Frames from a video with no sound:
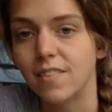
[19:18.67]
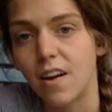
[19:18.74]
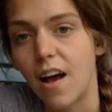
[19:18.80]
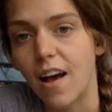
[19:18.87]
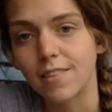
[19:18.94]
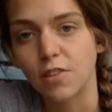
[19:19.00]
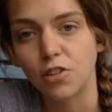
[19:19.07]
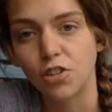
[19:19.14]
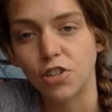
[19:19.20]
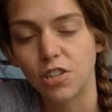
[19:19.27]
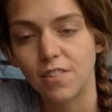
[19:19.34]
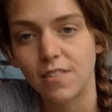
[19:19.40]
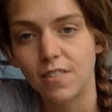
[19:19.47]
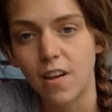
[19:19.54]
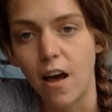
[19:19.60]
in
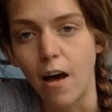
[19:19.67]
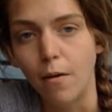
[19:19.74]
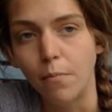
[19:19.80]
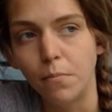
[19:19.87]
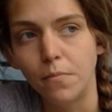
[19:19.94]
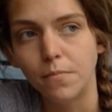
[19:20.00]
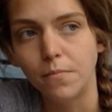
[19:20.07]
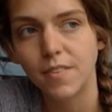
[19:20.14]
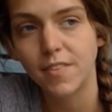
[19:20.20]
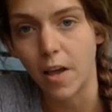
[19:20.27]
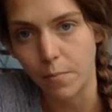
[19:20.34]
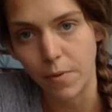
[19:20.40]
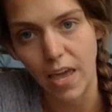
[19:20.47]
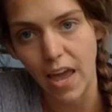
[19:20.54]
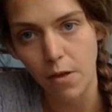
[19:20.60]
Oscar's
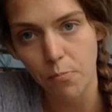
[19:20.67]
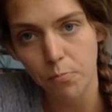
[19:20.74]
subcamp.